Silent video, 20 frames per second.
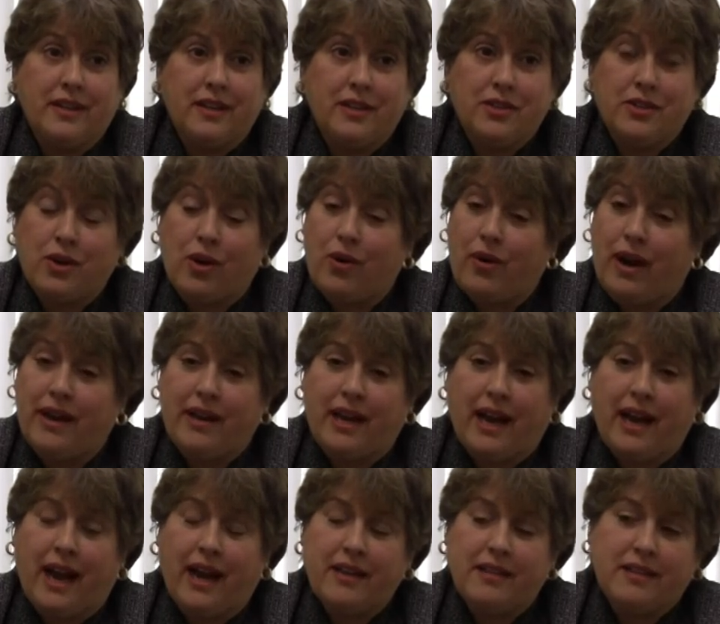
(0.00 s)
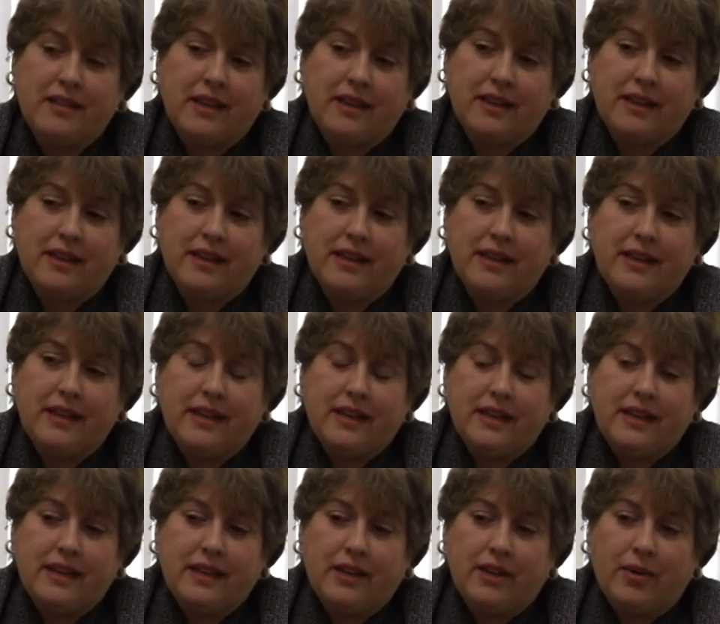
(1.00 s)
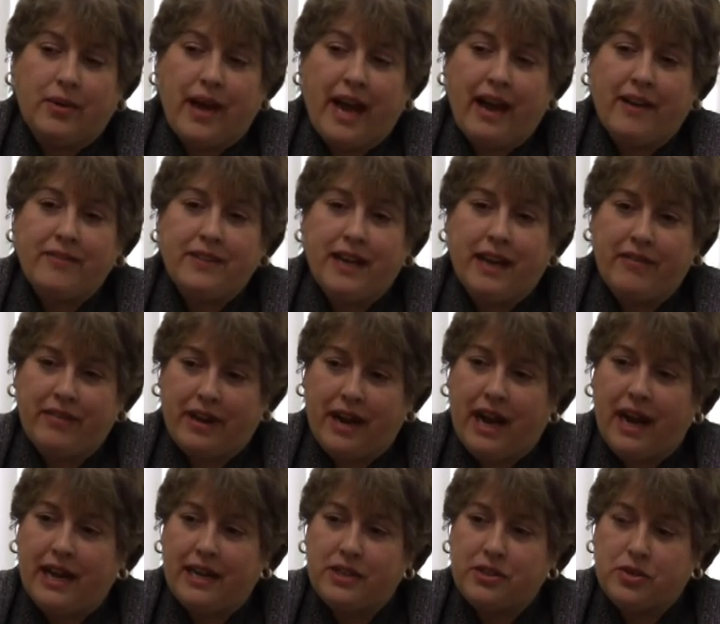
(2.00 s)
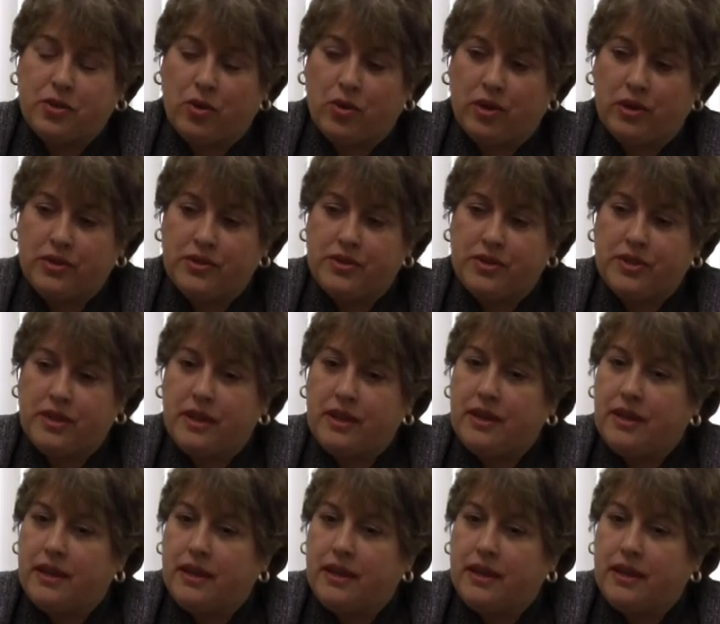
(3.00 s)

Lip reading: So I think, you know, we have to have an eye towards